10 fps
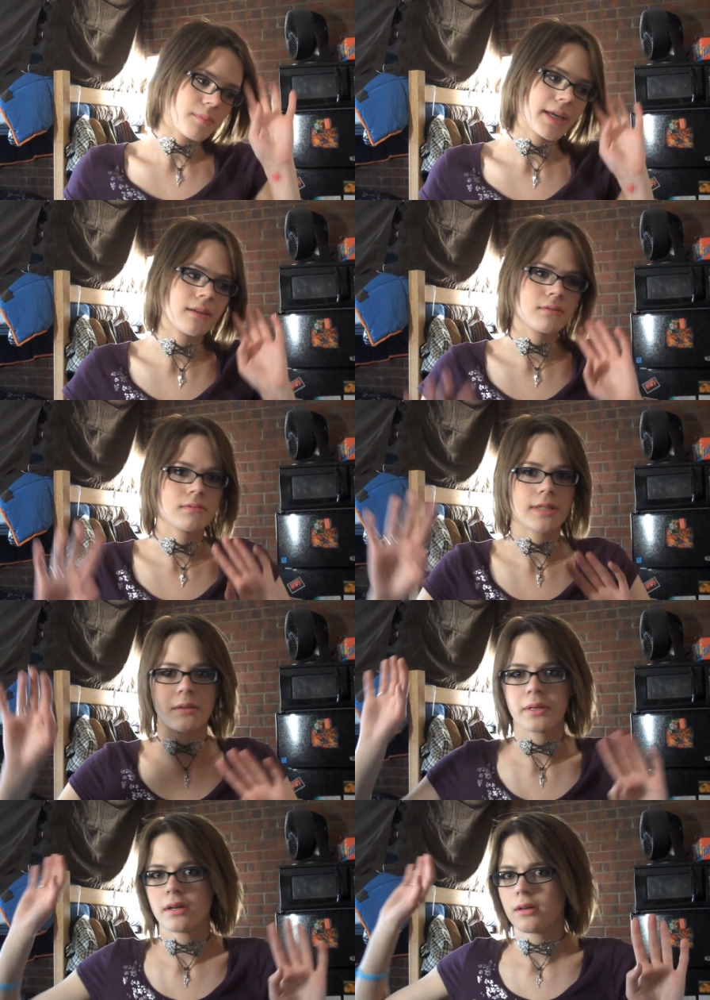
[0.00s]
Kenton
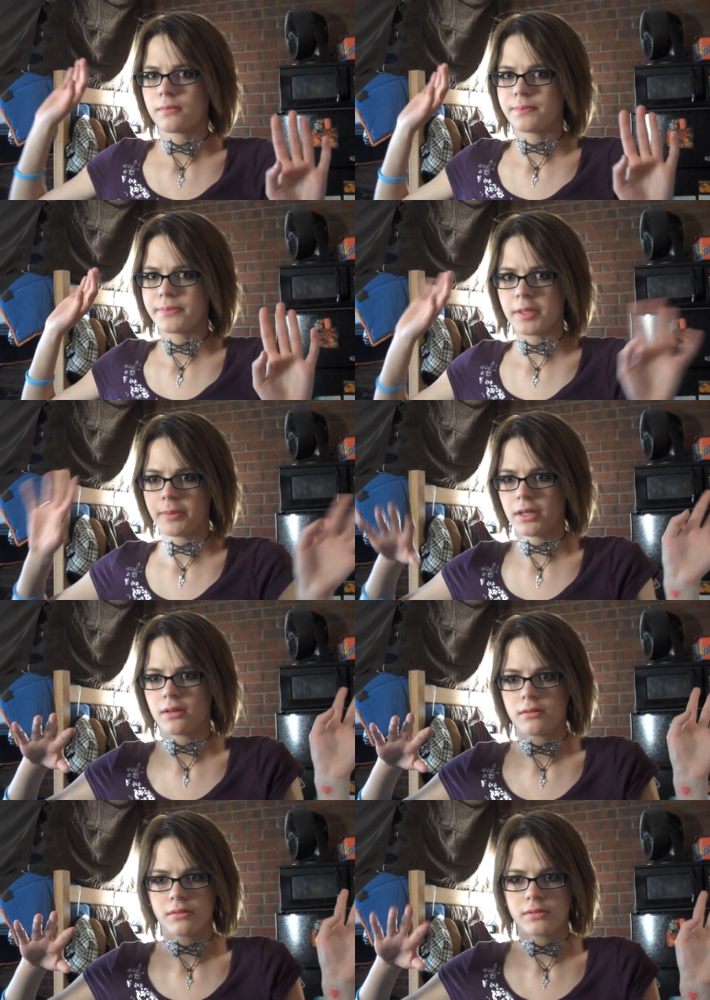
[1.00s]
Delaware, something
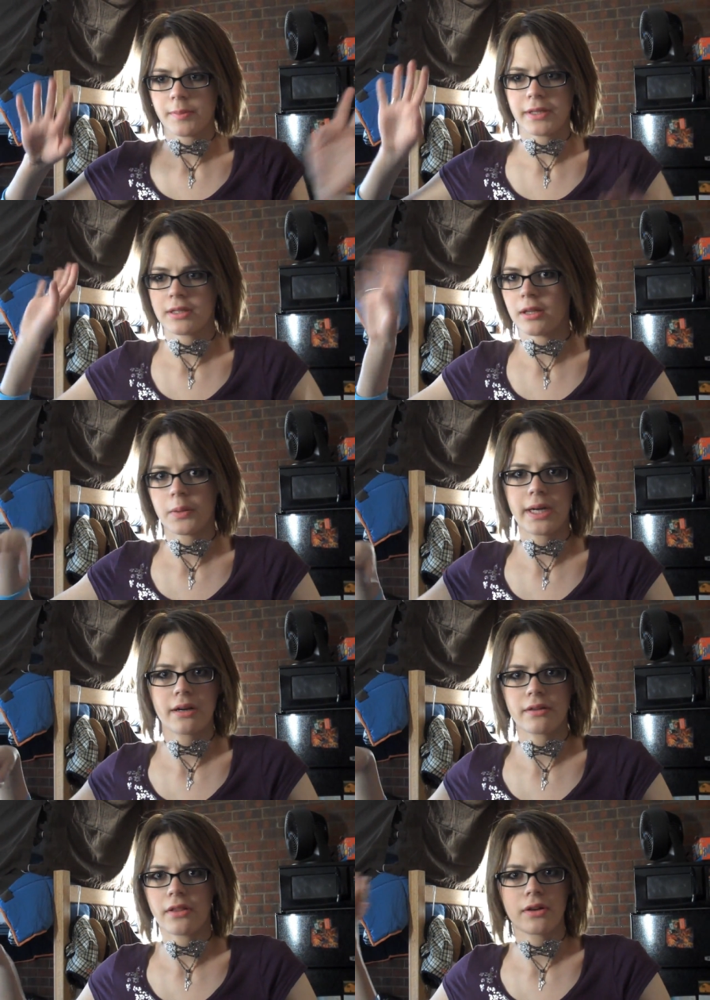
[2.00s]
Delaware the